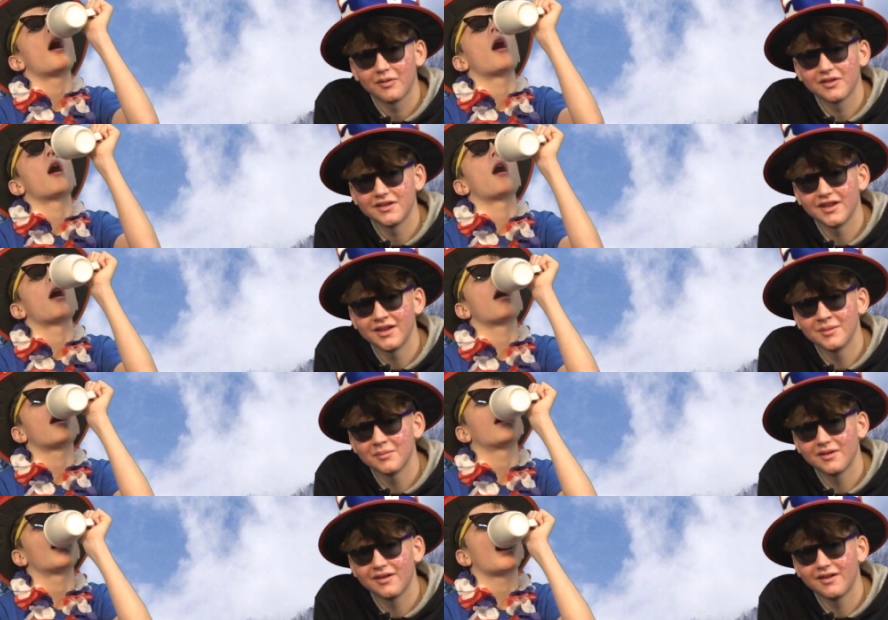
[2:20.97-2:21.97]
Speaker 1: The name
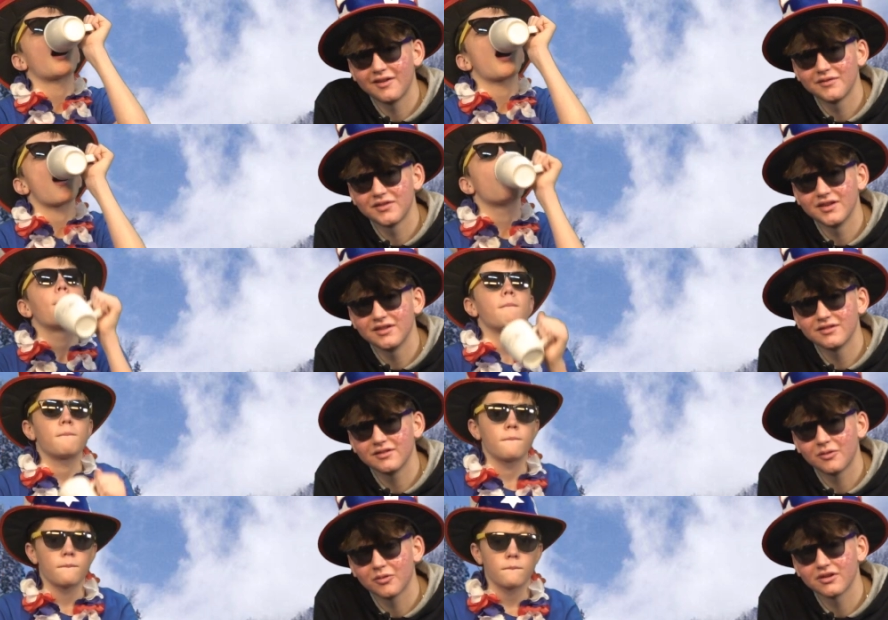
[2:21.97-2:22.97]
of the
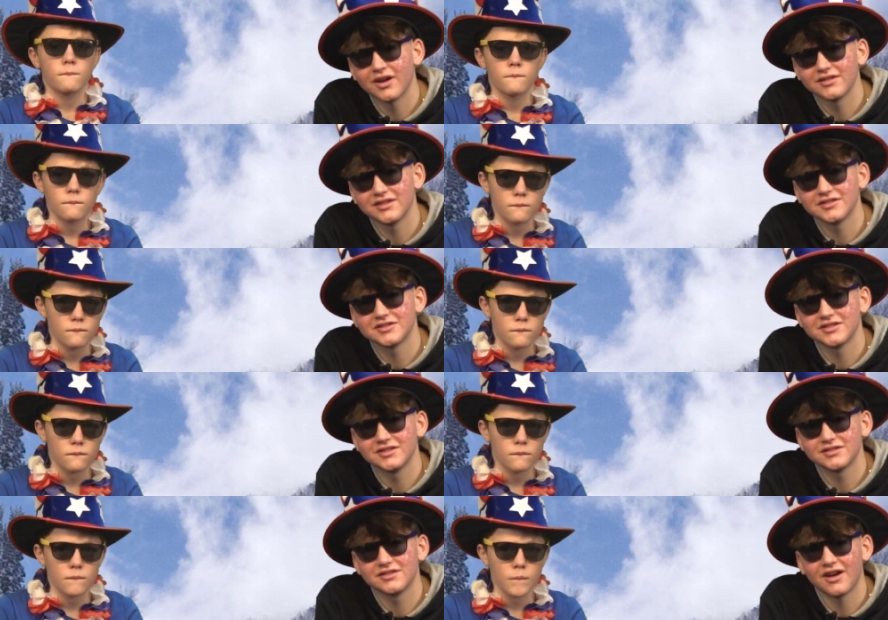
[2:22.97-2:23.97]
organization
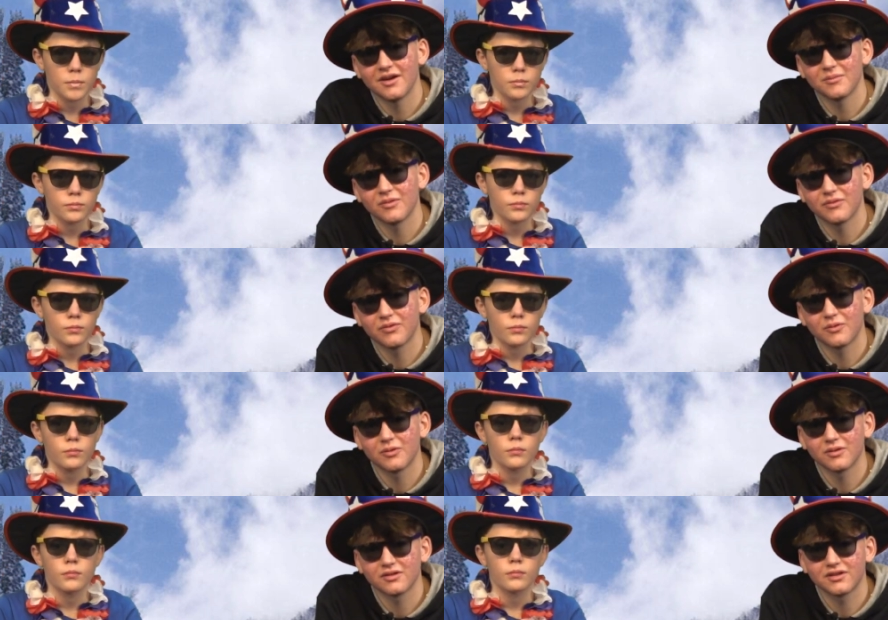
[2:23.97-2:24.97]
is
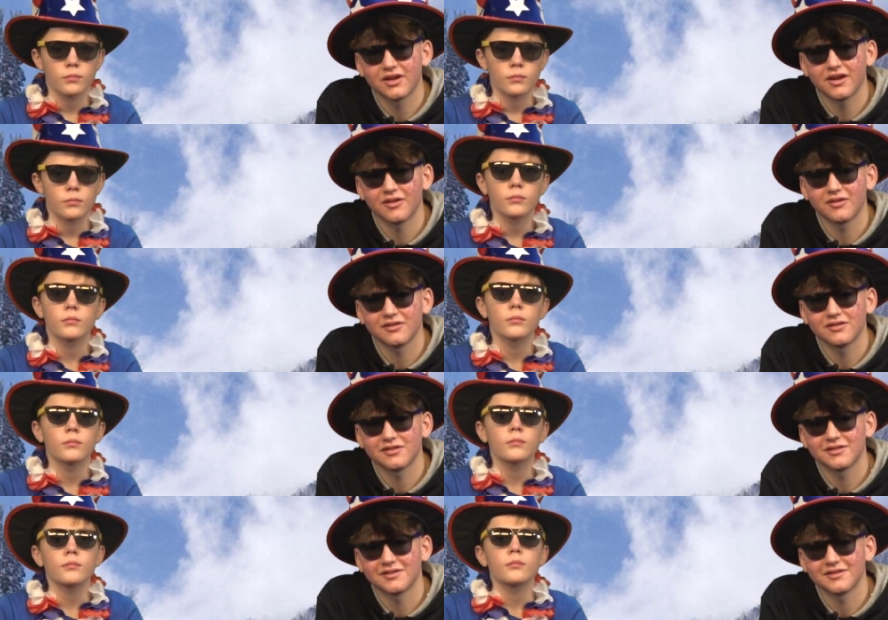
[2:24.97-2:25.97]
914
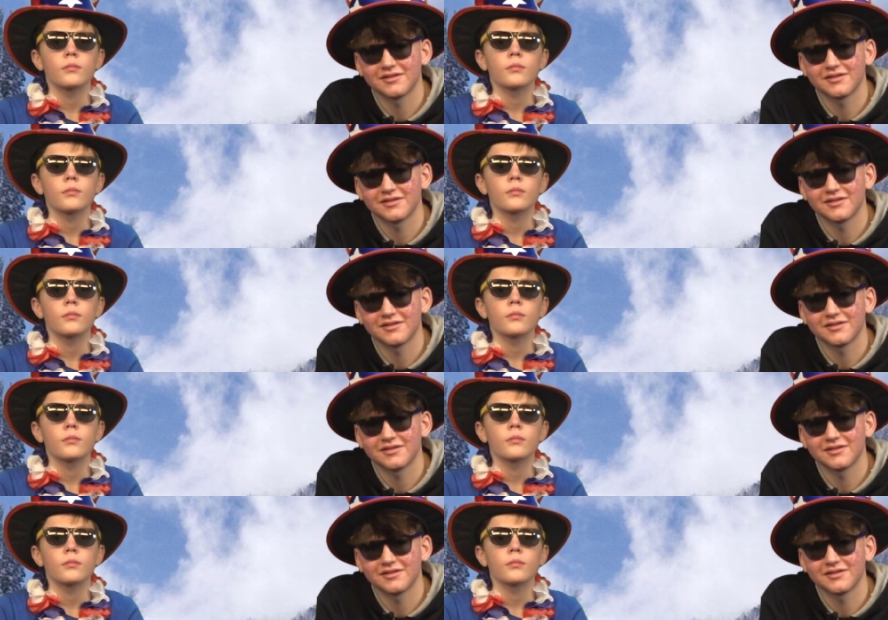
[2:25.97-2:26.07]
Cares.